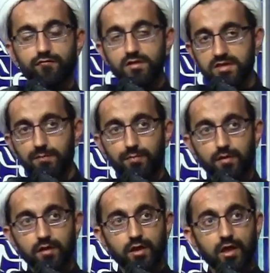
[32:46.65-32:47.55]
For
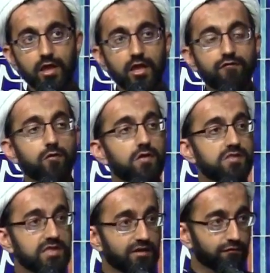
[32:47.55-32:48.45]
example, if you want to
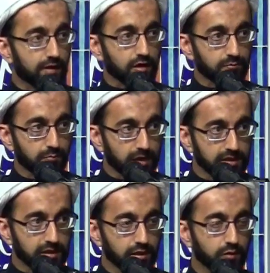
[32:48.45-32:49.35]
safeguard
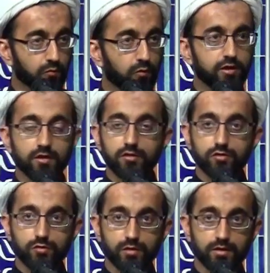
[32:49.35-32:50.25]
money, what are you going to
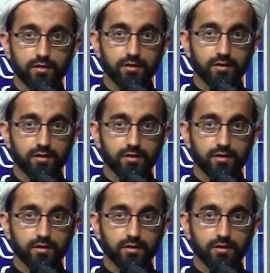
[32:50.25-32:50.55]
do to it?